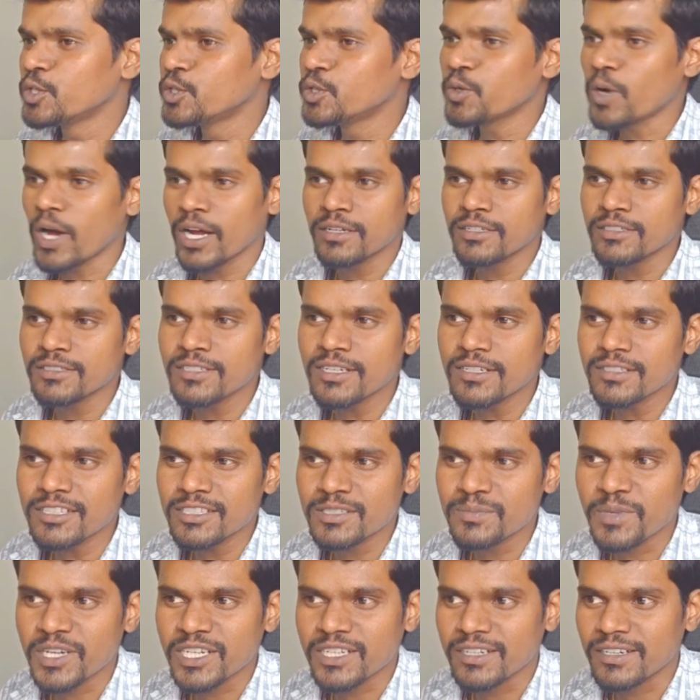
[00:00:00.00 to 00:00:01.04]
To understand
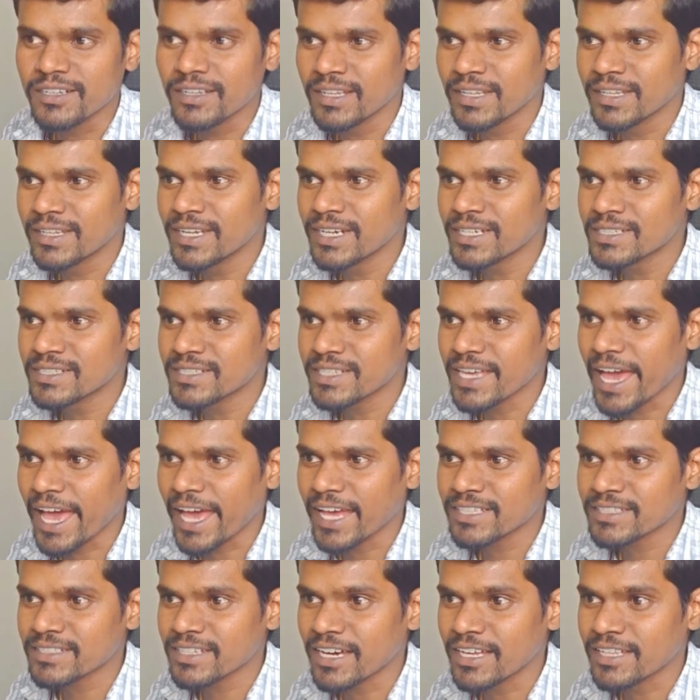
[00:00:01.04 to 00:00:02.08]
this better, let's
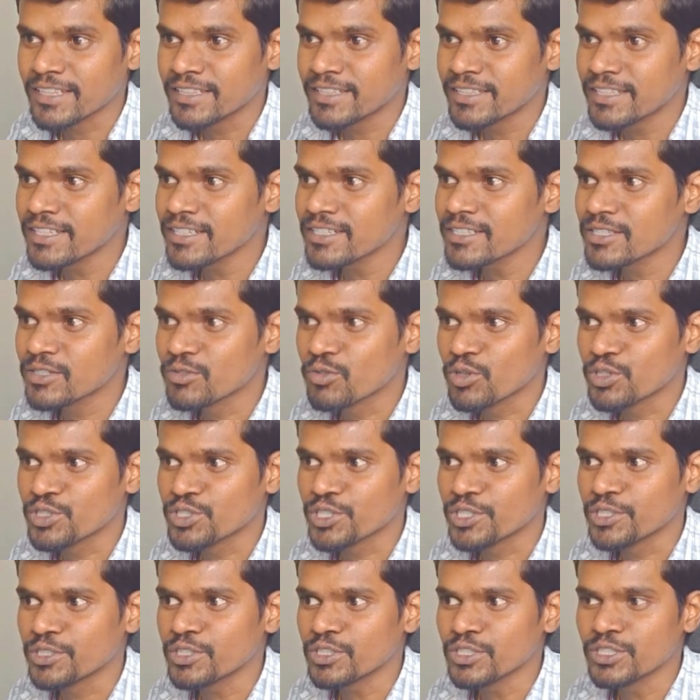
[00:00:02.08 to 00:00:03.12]
ask this
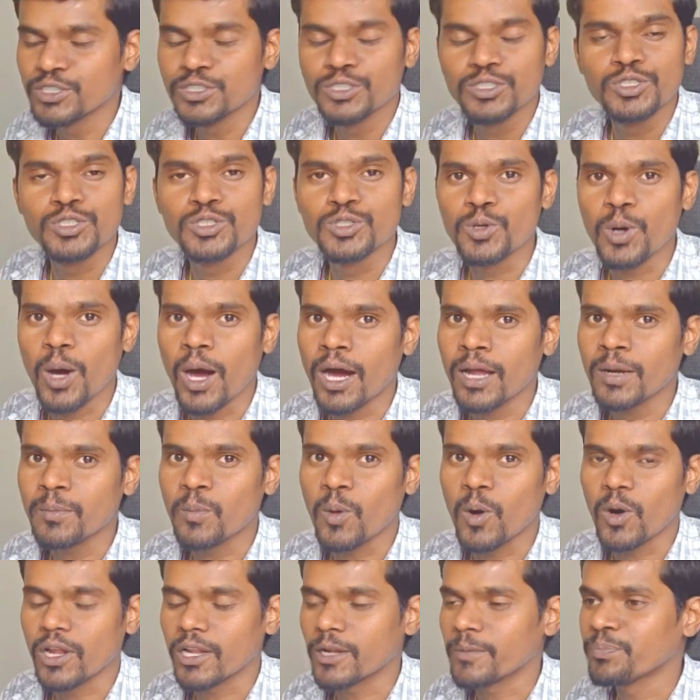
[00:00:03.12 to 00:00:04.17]
question to our
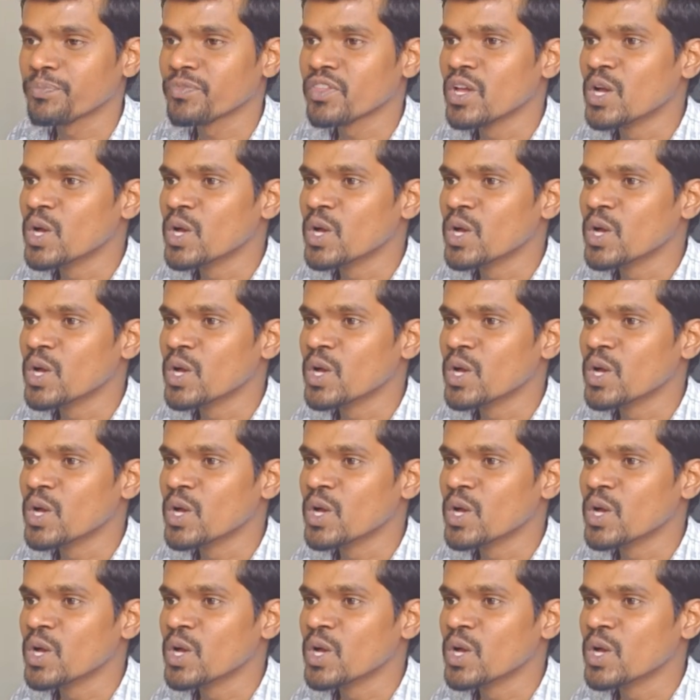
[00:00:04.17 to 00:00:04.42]
model.